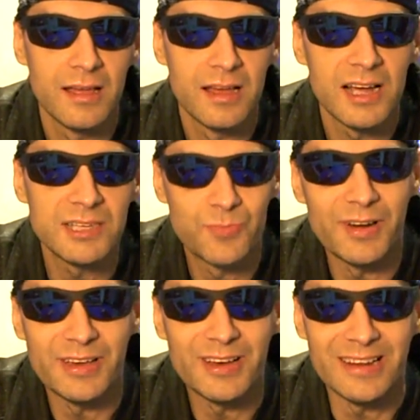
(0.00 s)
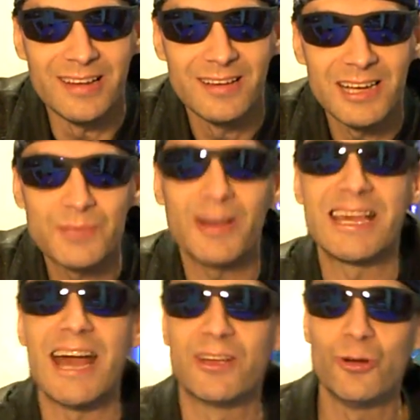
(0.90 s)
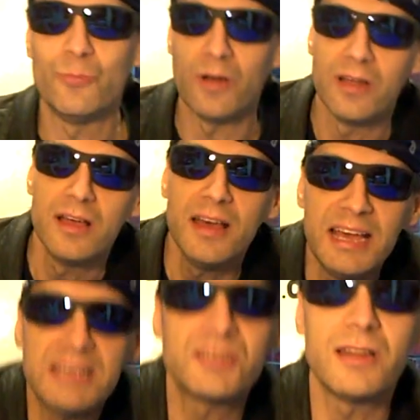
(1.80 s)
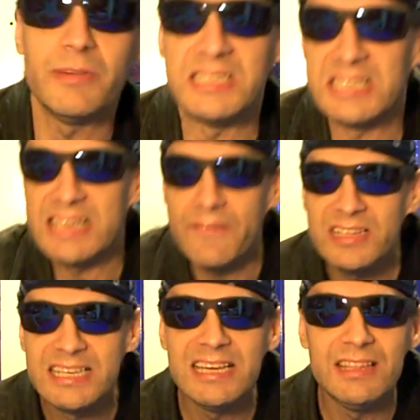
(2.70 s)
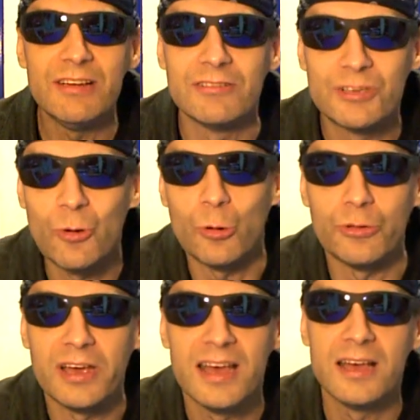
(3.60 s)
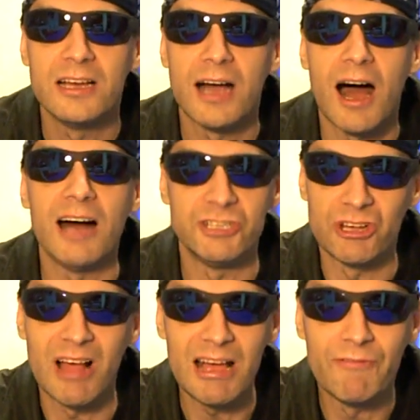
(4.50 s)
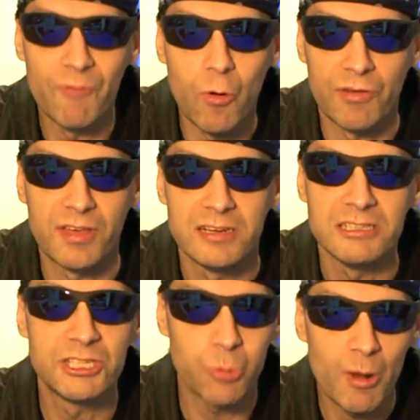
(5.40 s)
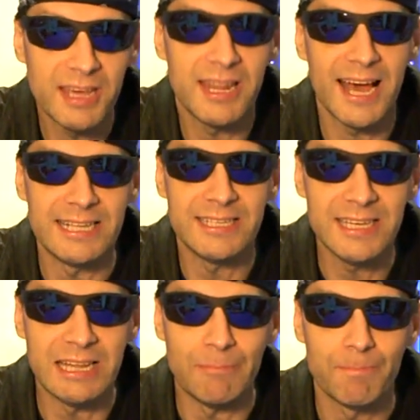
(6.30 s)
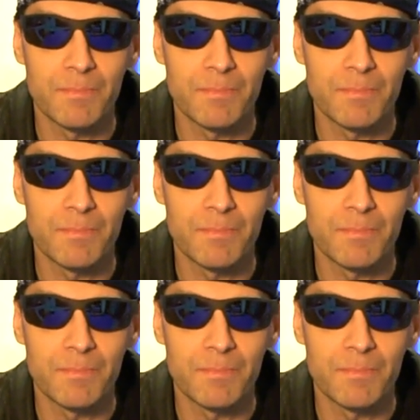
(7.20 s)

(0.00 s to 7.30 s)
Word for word: That's pretty good. That's my cat, Cooper. He's going to be 17 years old on July 4th, 2019.